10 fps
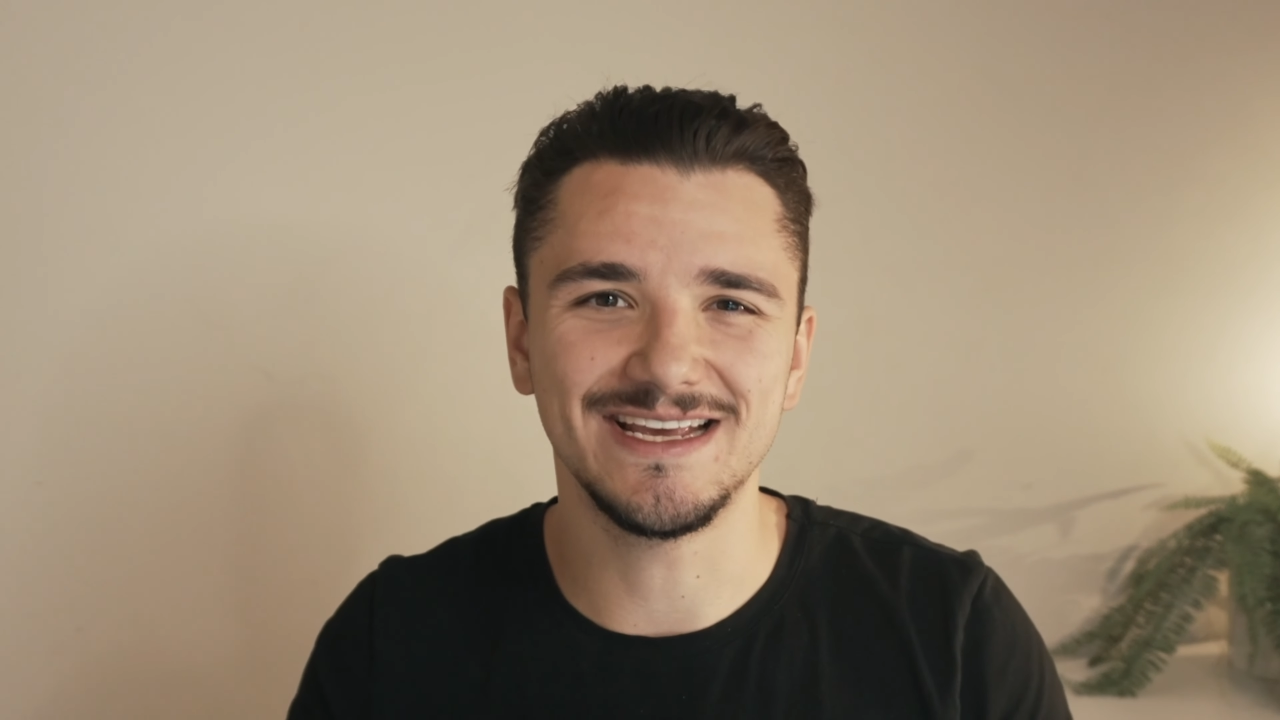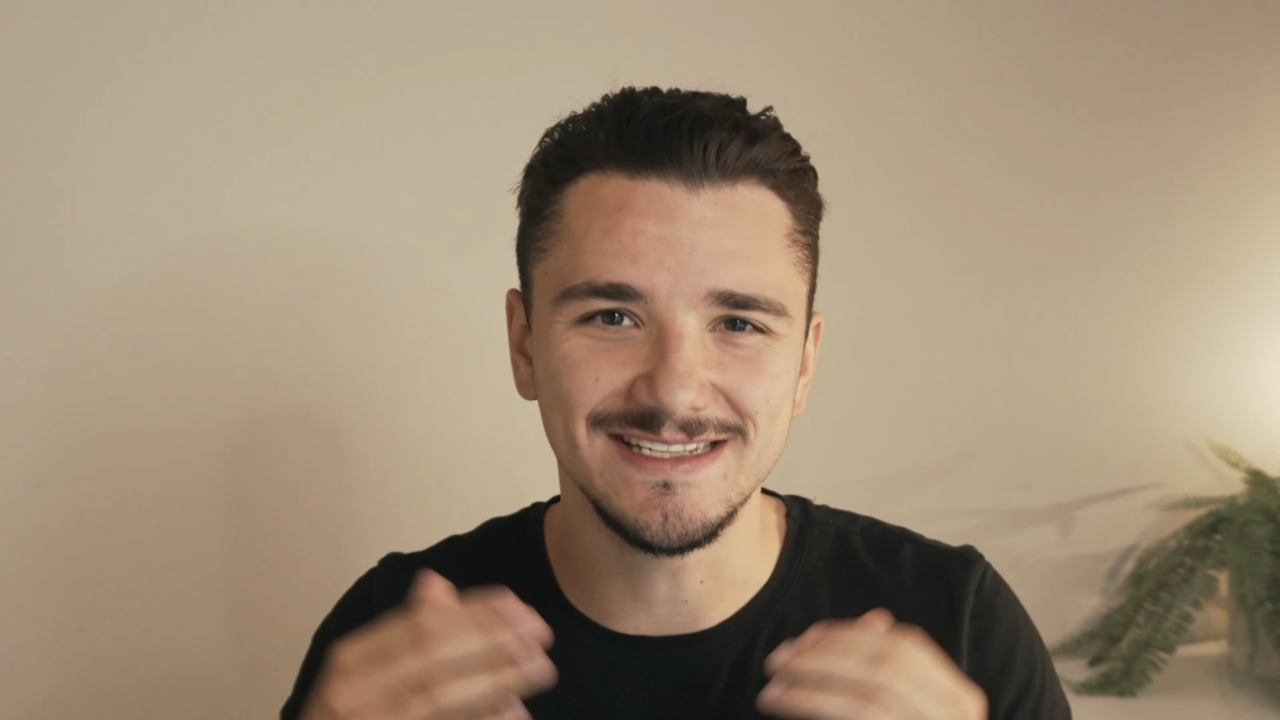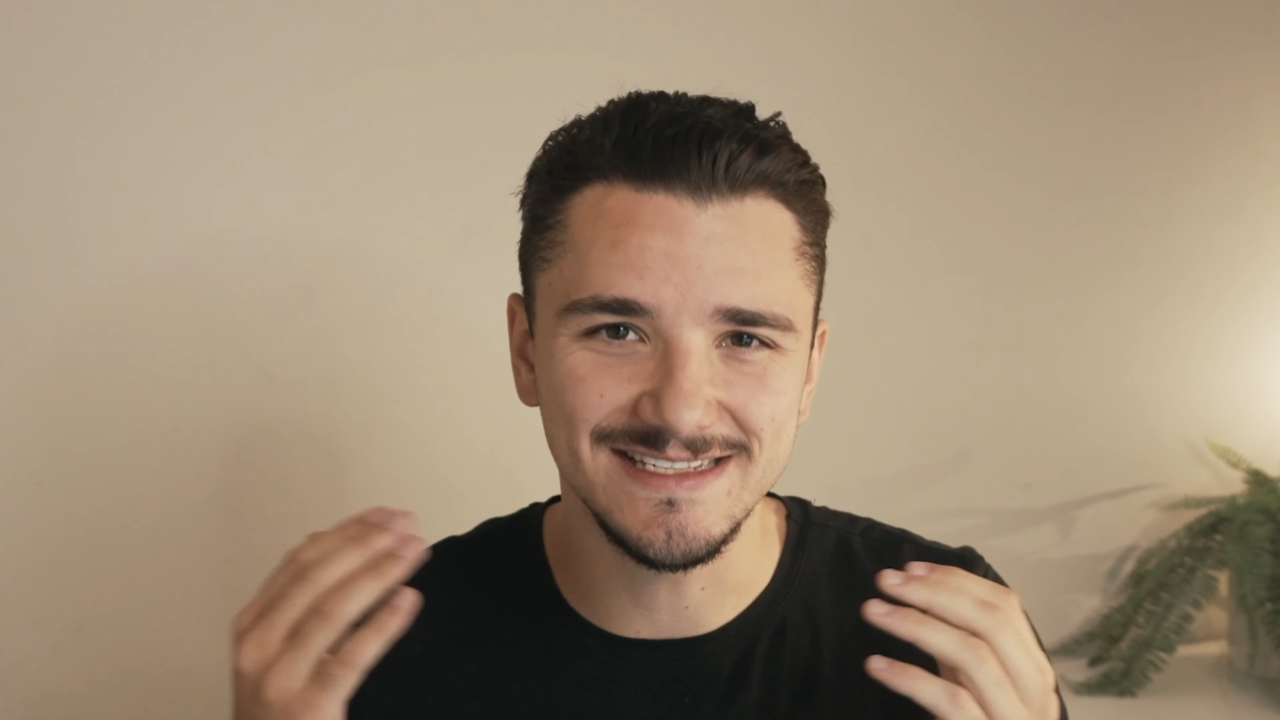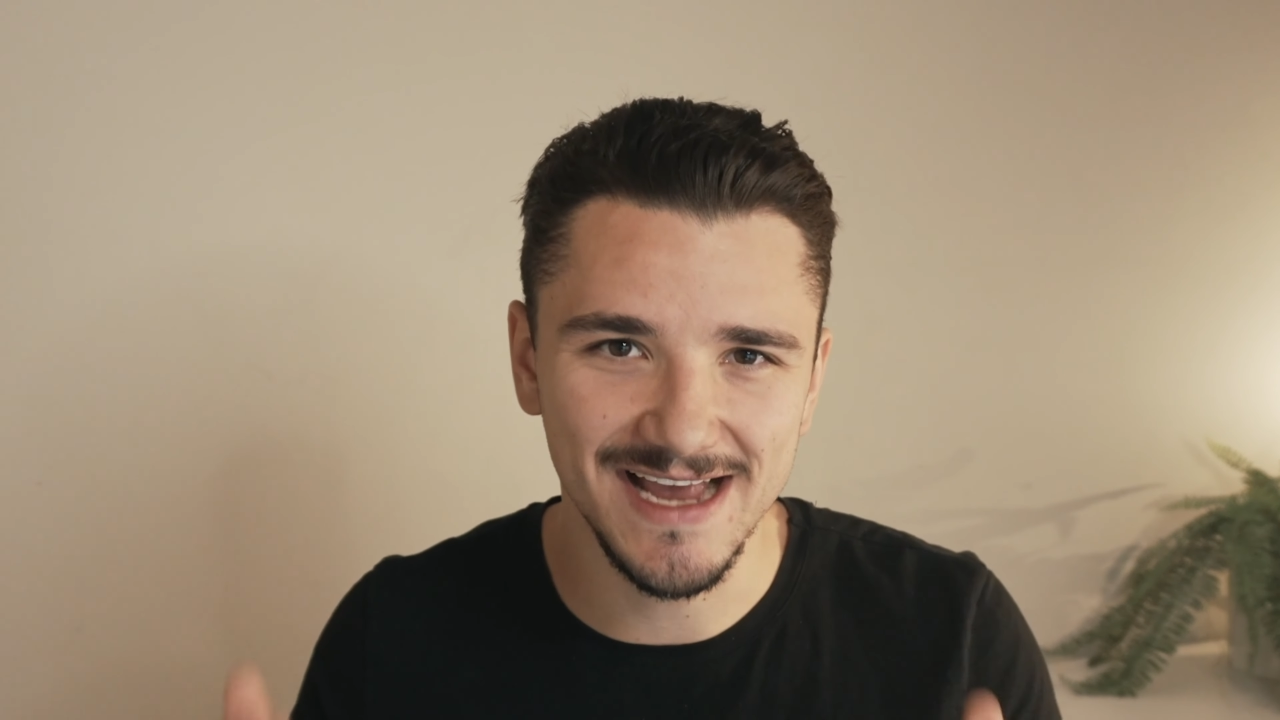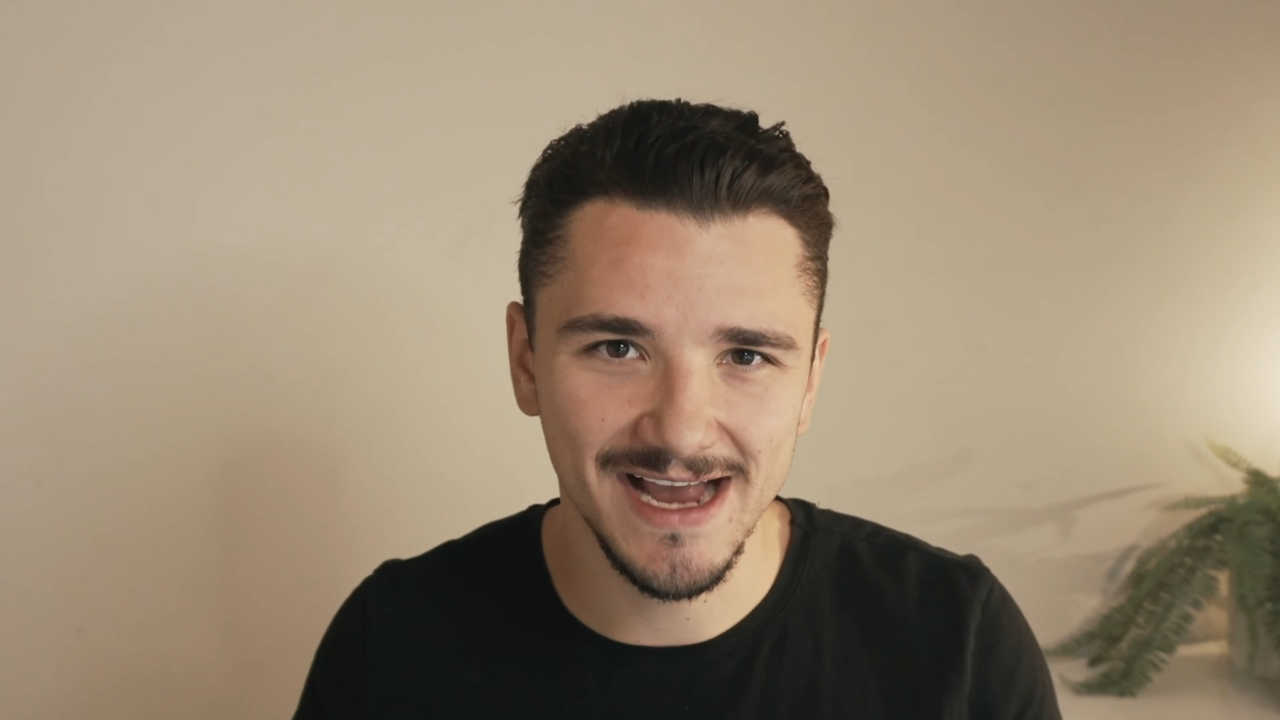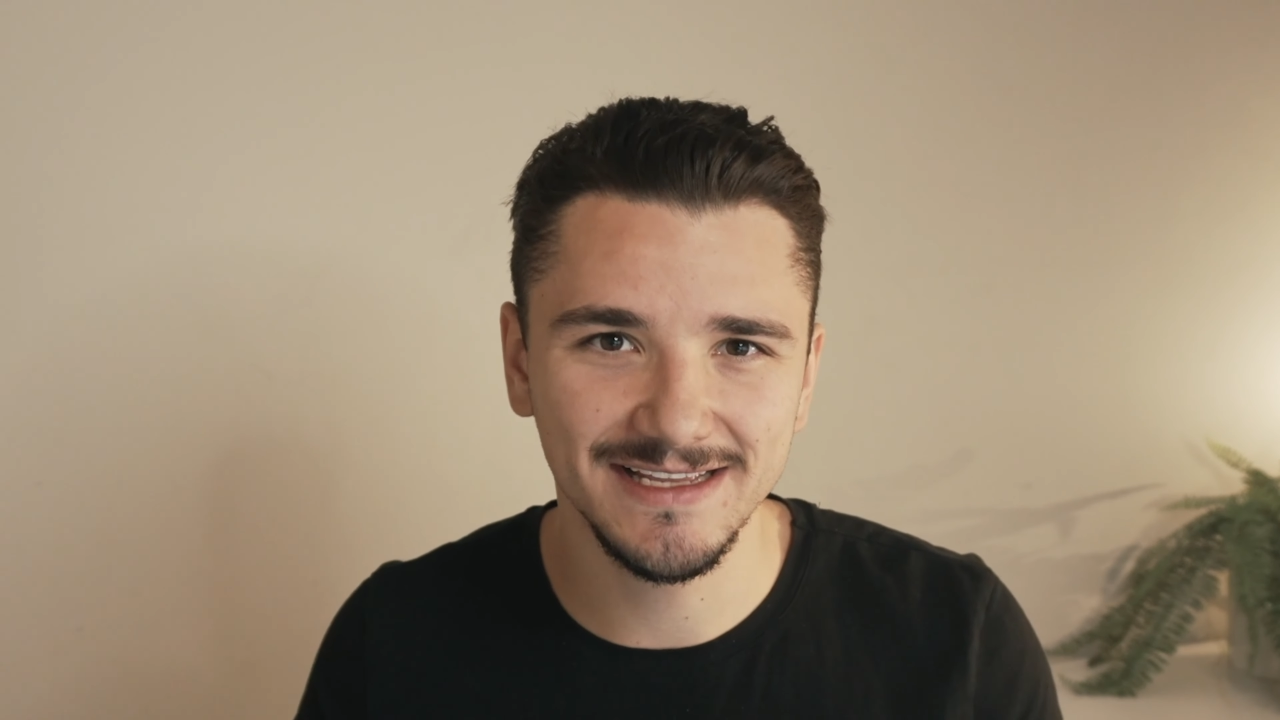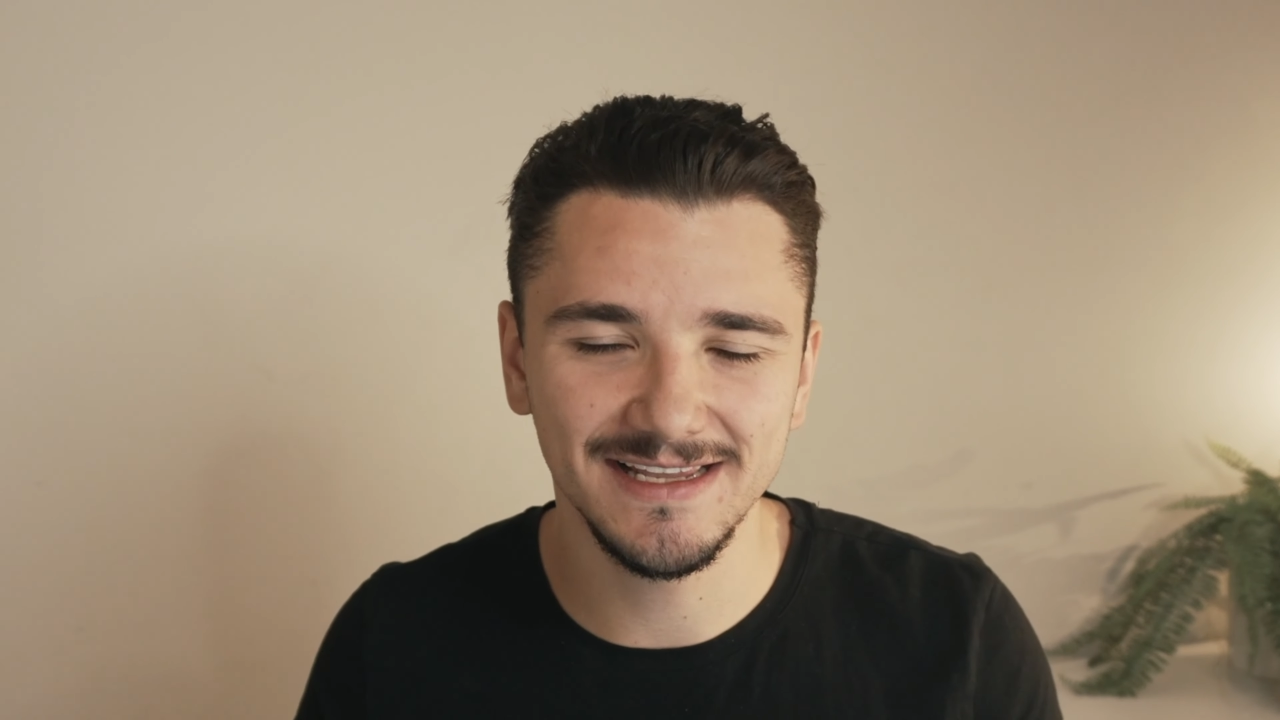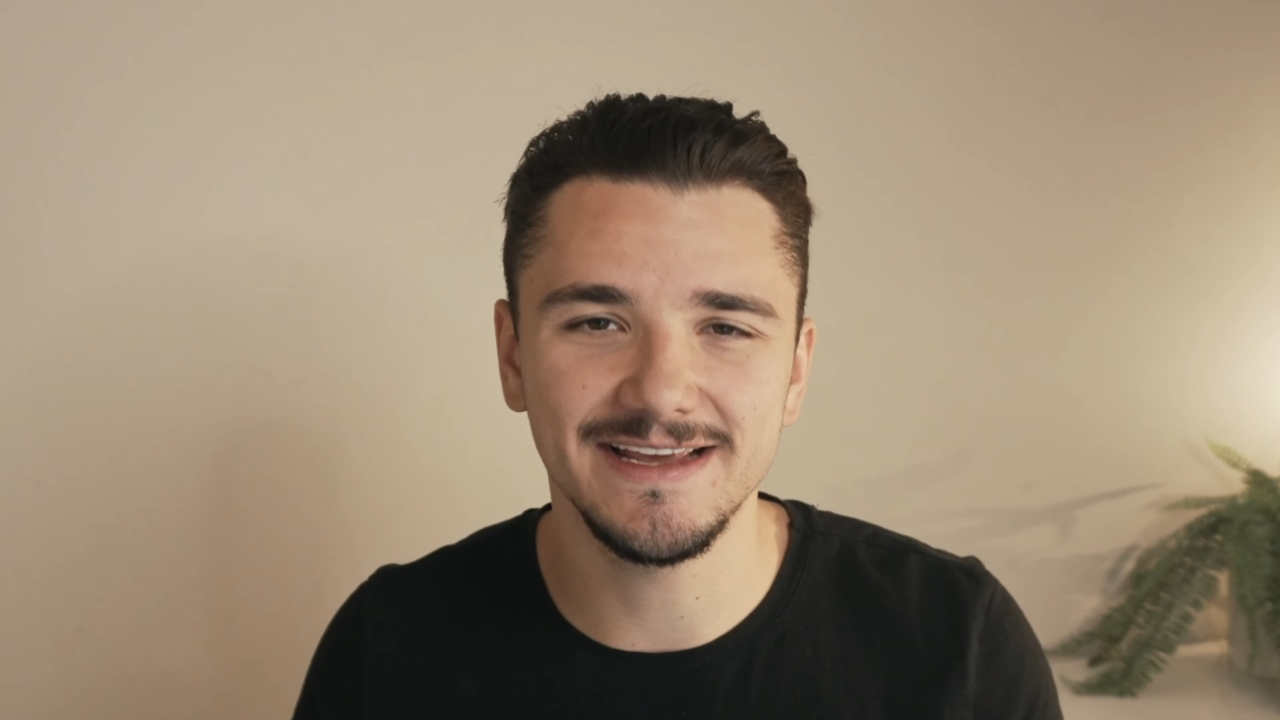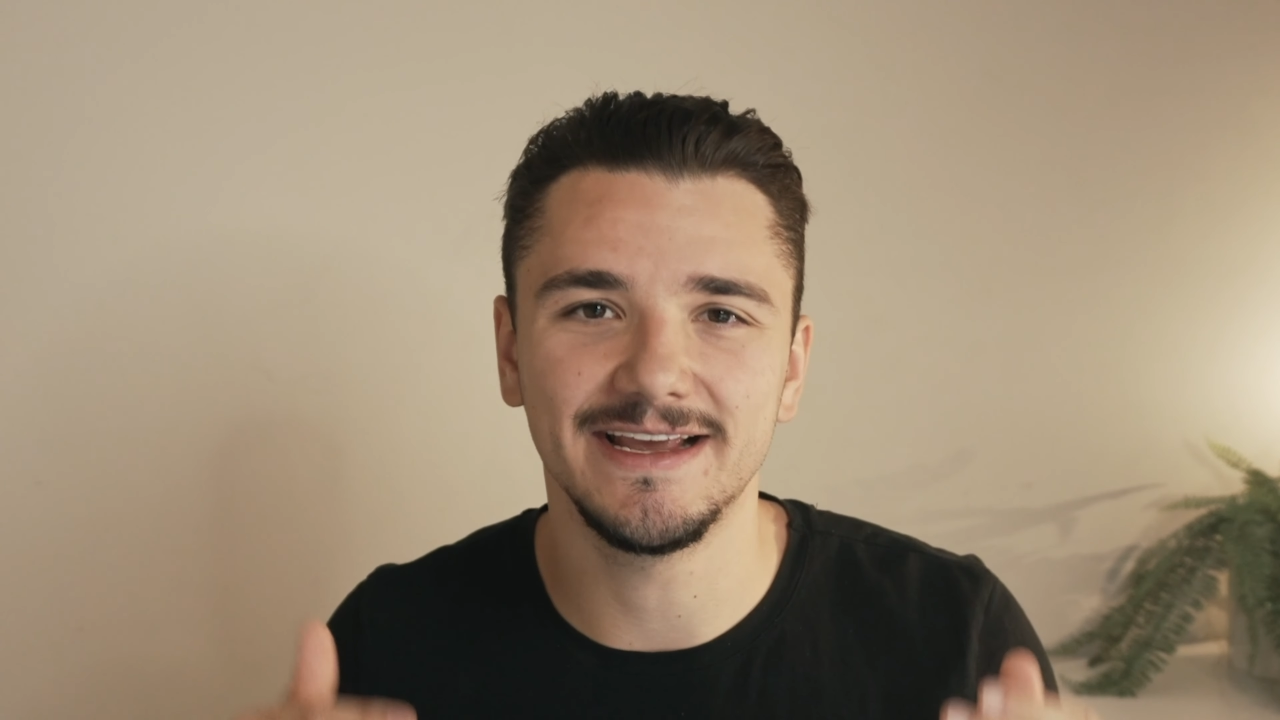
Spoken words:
exactly